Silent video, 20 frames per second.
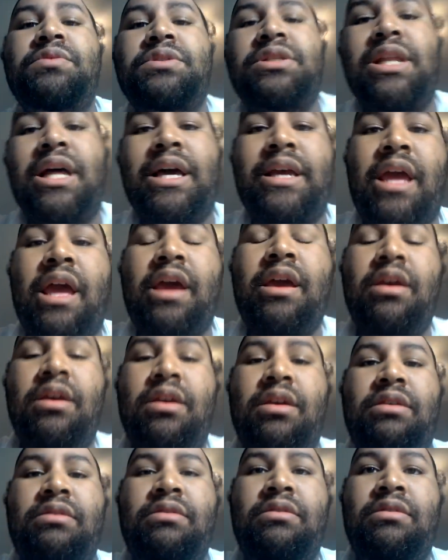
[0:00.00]
was like,
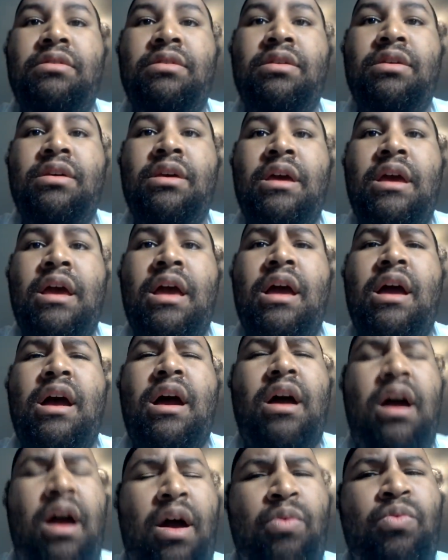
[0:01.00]
hey,
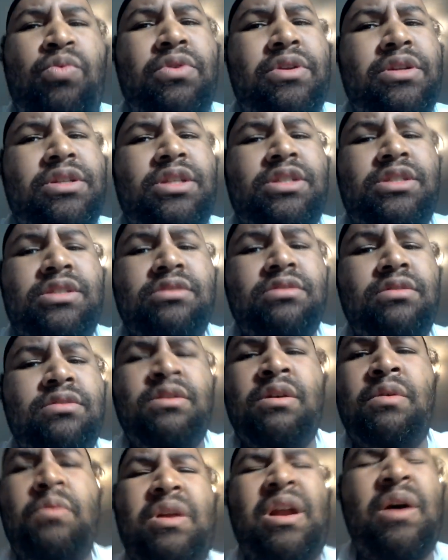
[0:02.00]
I want to, you
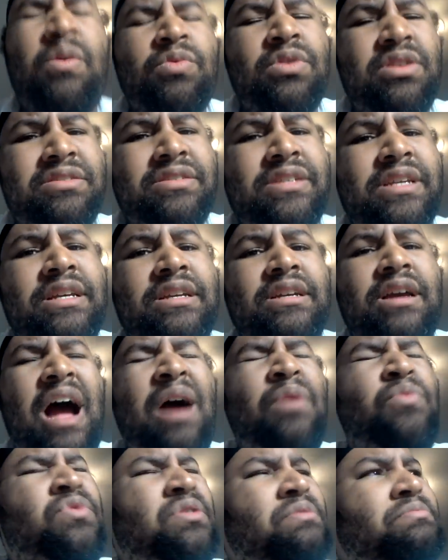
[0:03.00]
know what, I want to take
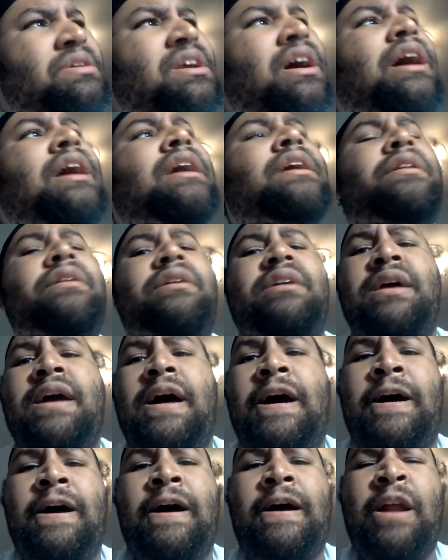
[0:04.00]
God, I want to be higher than
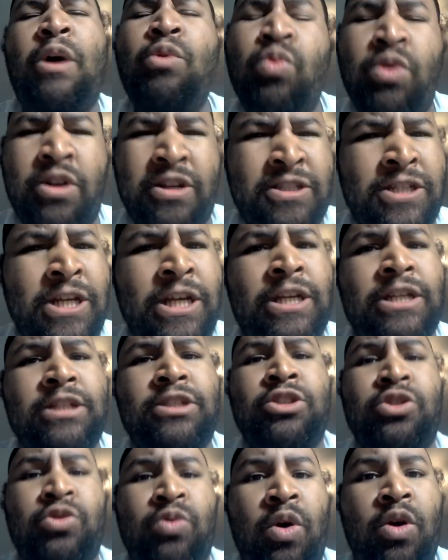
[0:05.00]
God, I want to take
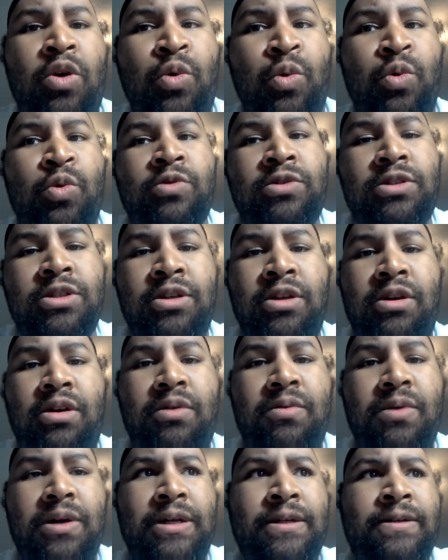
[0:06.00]
his throne, you
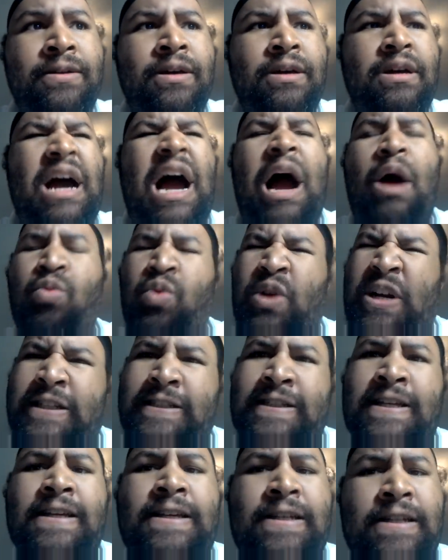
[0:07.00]
know, and I want to
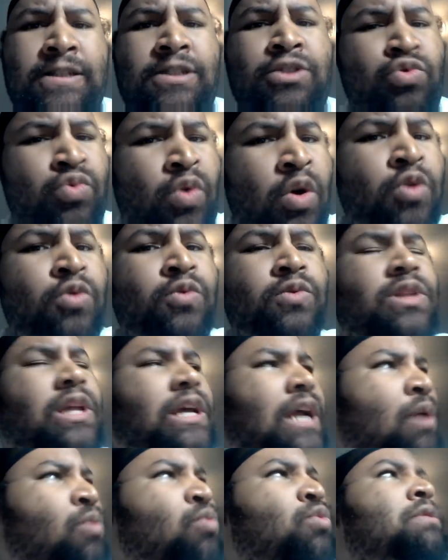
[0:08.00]
take his throne,
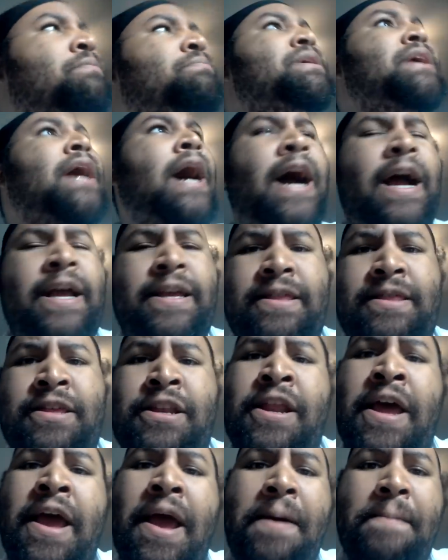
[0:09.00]
like, I want to be higher
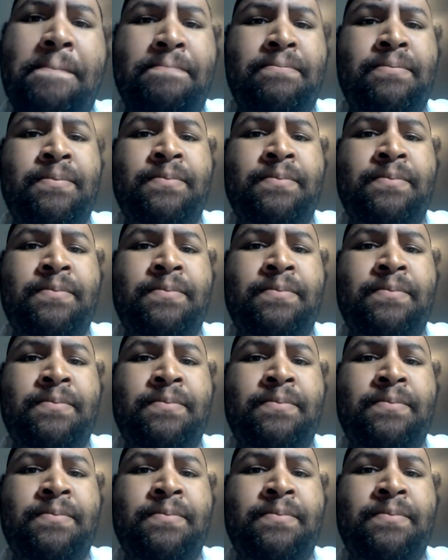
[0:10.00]
than him.